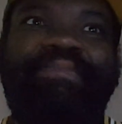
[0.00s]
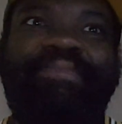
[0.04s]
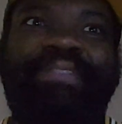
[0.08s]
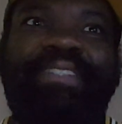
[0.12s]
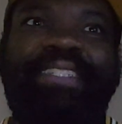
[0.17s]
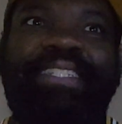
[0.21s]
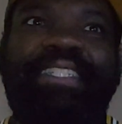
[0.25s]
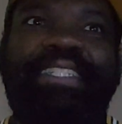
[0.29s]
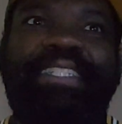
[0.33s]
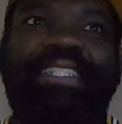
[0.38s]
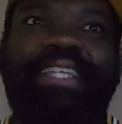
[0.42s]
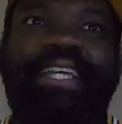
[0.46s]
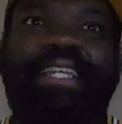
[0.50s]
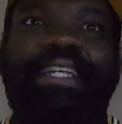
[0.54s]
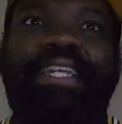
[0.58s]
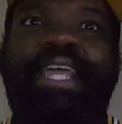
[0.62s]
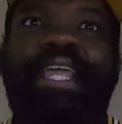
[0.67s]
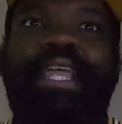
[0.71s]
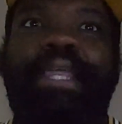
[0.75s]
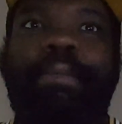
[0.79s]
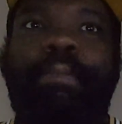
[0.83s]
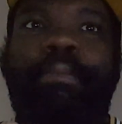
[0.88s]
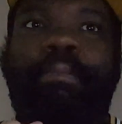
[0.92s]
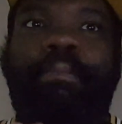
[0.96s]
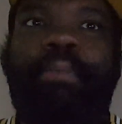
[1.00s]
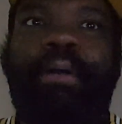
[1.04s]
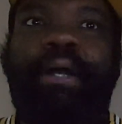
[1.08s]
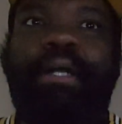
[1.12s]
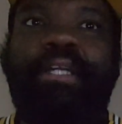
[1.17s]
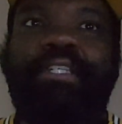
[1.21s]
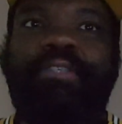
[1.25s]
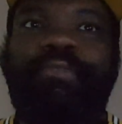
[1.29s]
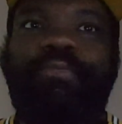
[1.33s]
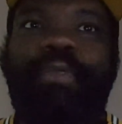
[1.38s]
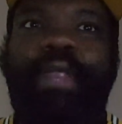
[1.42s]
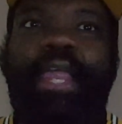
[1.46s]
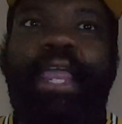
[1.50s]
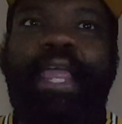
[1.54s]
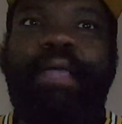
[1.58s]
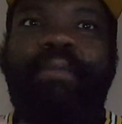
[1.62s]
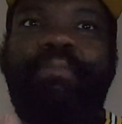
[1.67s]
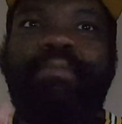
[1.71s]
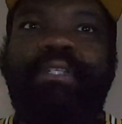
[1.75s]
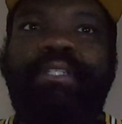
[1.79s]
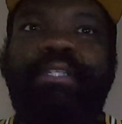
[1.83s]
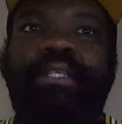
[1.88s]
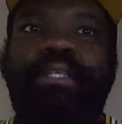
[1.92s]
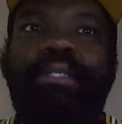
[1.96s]
Sunday. Bucks,
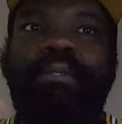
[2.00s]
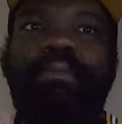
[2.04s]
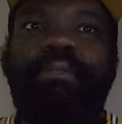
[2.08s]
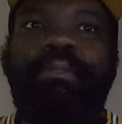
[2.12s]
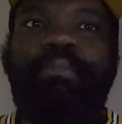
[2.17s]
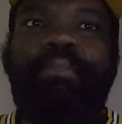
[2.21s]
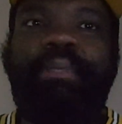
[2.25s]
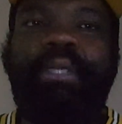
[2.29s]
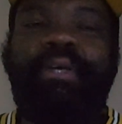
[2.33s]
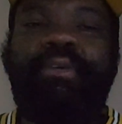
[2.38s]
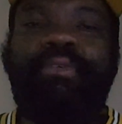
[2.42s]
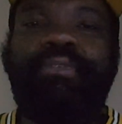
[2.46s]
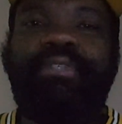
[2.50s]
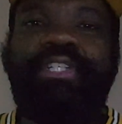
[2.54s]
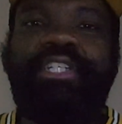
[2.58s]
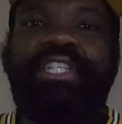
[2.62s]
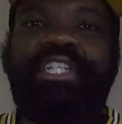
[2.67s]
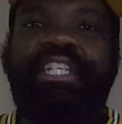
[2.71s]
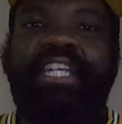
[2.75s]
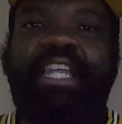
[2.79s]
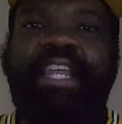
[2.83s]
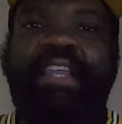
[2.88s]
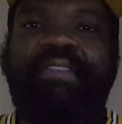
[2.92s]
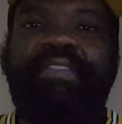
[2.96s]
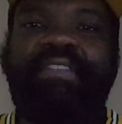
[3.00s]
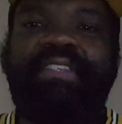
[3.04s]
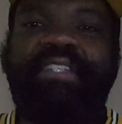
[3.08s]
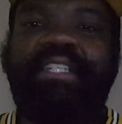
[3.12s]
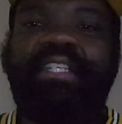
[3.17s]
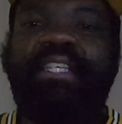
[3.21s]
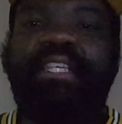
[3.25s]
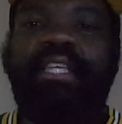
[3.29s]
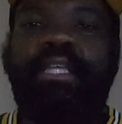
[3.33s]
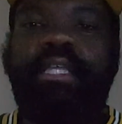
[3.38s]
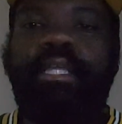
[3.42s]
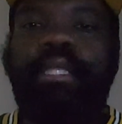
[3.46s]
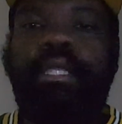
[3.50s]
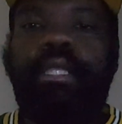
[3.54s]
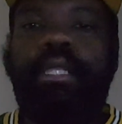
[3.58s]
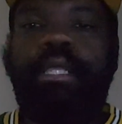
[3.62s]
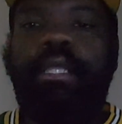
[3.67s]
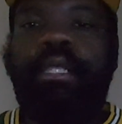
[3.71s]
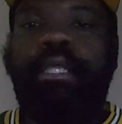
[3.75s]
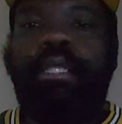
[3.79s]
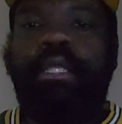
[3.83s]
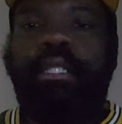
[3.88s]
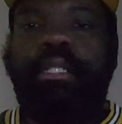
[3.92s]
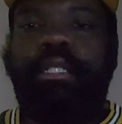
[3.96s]
Rams, Bills, Chiefs.
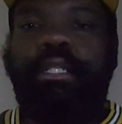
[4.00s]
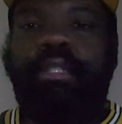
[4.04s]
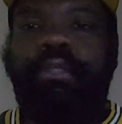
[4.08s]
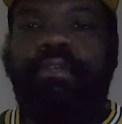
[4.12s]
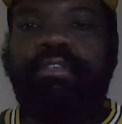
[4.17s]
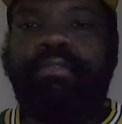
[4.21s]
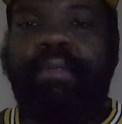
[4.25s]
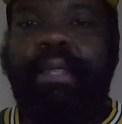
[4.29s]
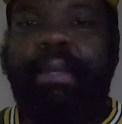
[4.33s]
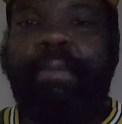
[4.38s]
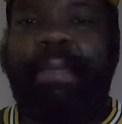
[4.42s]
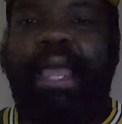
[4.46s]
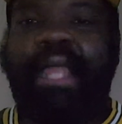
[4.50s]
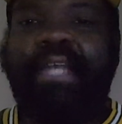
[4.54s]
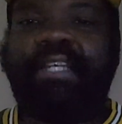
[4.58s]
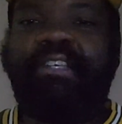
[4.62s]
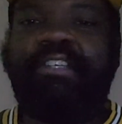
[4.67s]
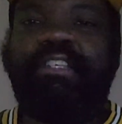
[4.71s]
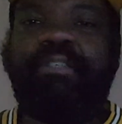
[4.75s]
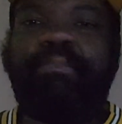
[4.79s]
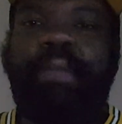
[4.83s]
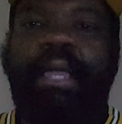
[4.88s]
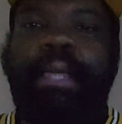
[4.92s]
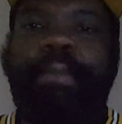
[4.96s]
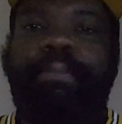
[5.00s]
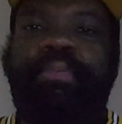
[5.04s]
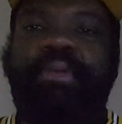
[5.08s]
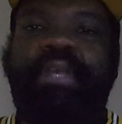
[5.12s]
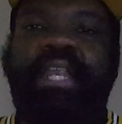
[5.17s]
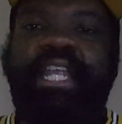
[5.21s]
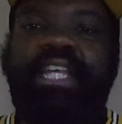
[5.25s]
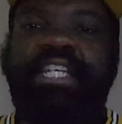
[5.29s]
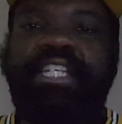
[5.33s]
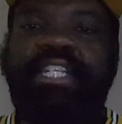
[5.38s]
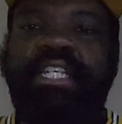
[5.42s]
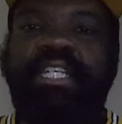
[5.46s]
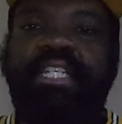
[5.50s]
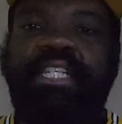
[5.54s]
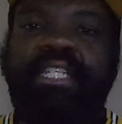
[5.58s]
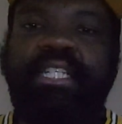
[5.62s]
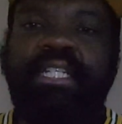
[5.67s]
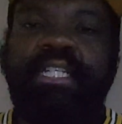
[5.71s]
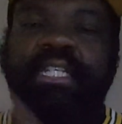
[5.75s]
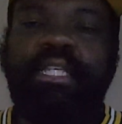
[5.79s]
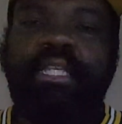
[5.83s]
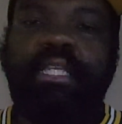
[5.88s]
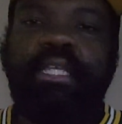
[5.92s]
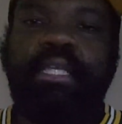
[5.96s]
Those are my matchups. My
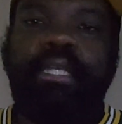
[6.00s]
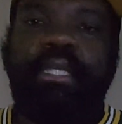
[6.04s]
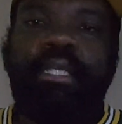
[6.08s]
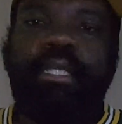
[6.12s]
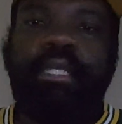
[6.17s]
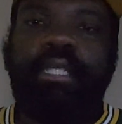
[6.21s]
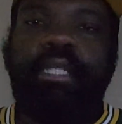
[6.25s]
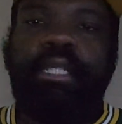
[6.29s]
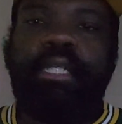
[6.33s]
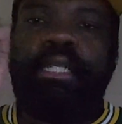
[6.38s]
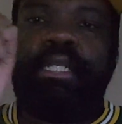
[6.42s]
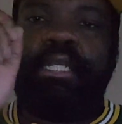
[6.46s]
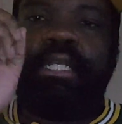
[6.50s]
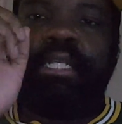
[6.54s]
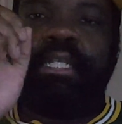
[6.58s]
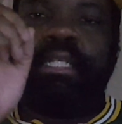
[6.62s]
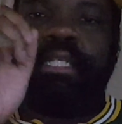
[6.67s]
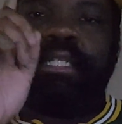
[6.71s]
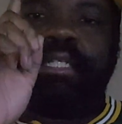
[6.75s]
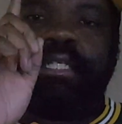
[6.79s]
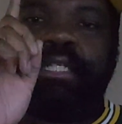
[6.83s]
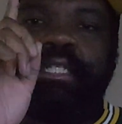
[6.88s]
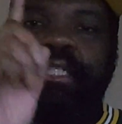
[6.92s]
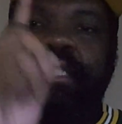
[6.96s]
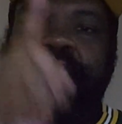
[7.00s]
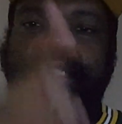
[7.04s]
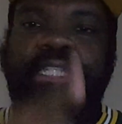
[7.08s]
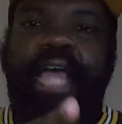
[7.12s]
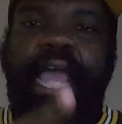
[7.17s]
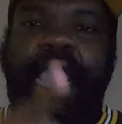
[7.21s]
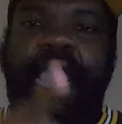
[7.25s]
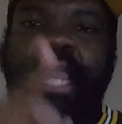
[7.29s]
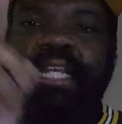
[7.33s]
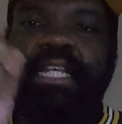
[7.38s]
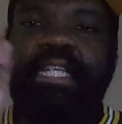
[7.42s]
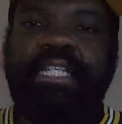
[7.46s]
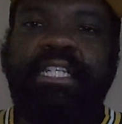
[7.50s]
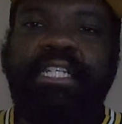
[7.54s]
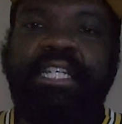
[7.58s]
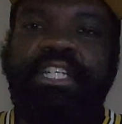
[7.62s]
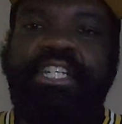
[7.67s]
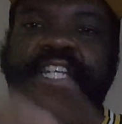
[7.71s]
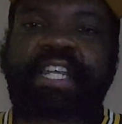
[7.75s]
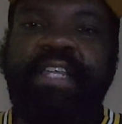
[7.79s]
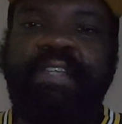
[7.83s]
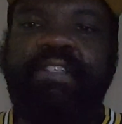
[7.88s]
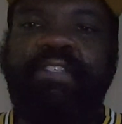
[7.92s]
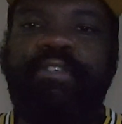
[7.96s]
predictions: Titans and
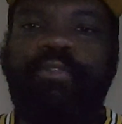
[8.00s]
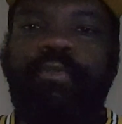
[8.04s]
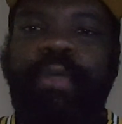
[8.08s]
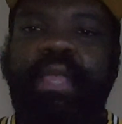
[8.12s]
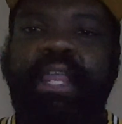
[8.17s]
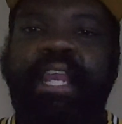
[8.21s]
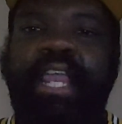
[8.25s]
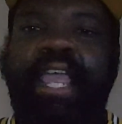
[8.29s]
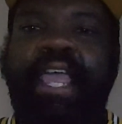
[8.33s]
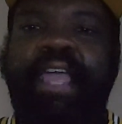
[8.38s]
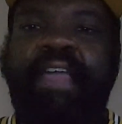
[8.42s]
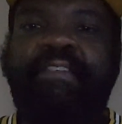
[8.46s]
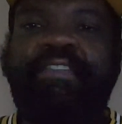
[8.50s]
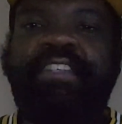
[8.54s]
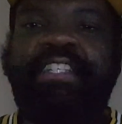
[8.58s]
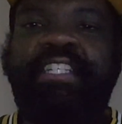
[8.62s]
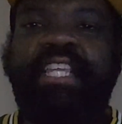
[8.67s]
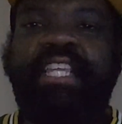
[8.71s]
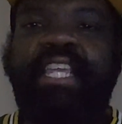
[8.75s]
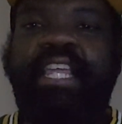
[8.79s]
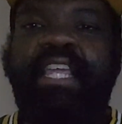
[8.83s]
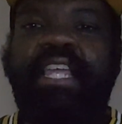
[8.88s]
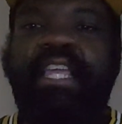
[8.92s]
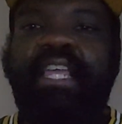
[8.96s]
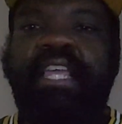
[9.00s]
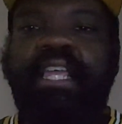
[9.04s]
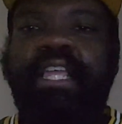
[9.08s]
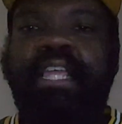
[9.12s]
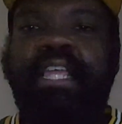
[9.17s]
Chiefs win the AFC,